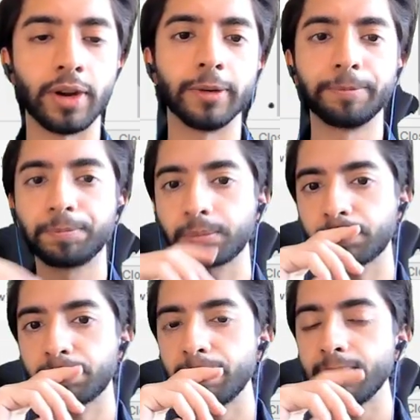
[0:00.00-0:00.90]
ring.
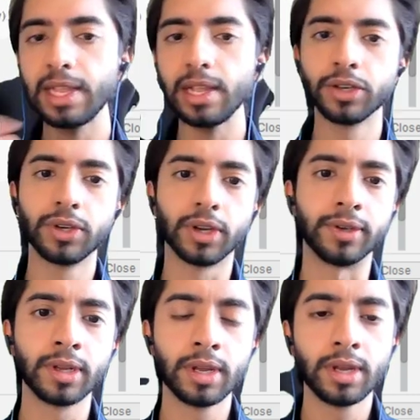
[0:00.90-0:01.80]

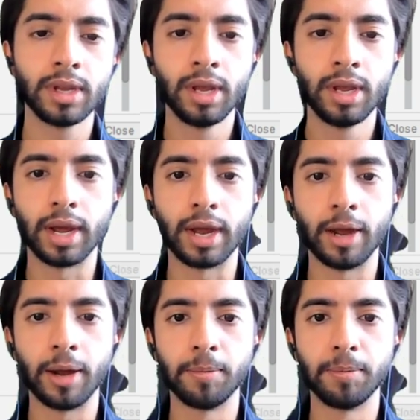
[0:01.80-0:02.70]
Good.
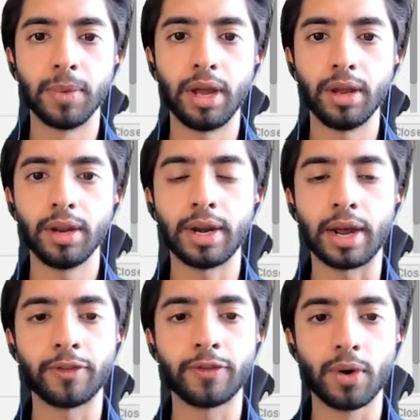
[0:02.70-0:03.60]

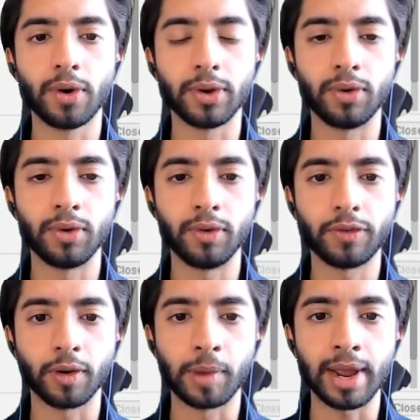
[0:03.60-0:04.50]
Now for
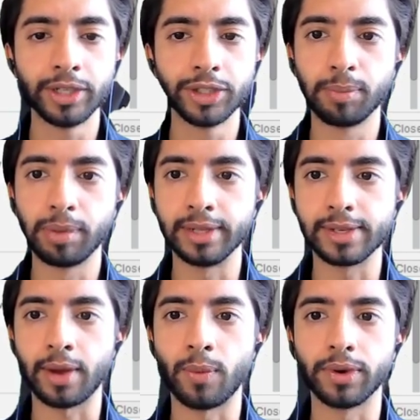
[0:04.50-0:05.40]
my engine
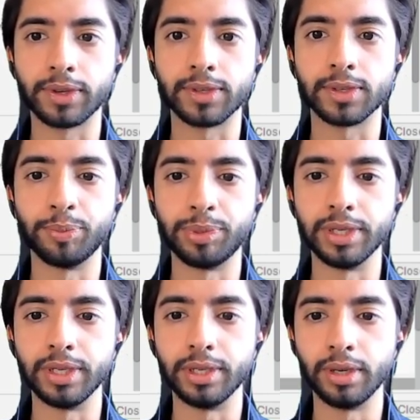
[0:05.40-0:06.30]
blades, I want it to
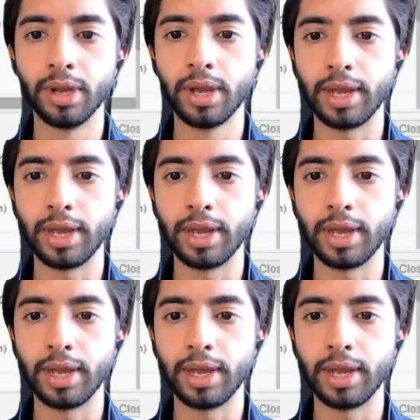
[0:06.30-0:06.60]
be